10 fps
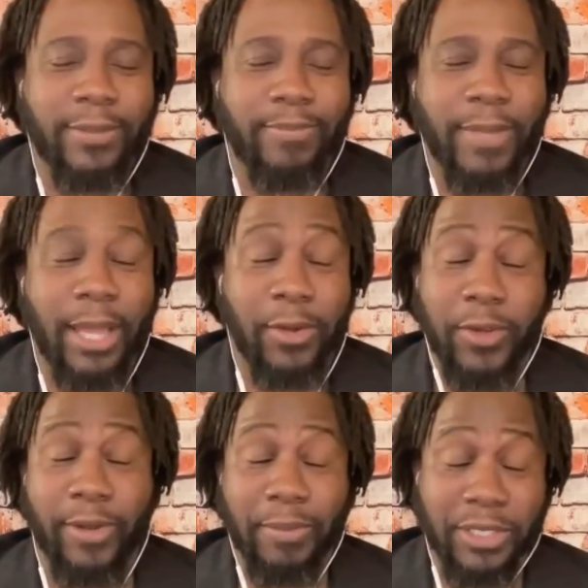I don't know
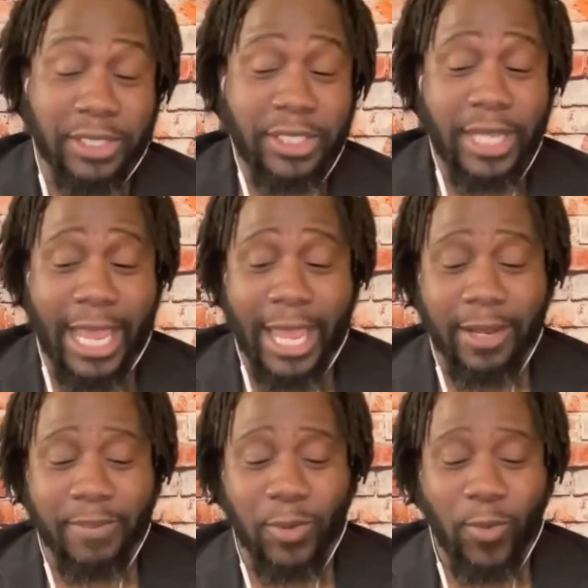if I'm good at
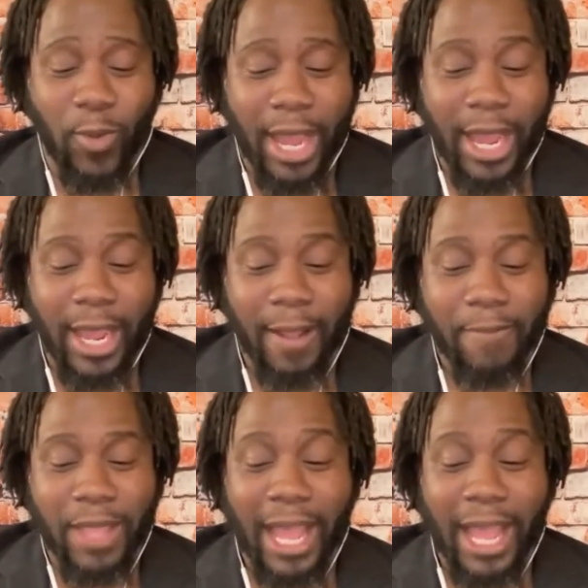it, but why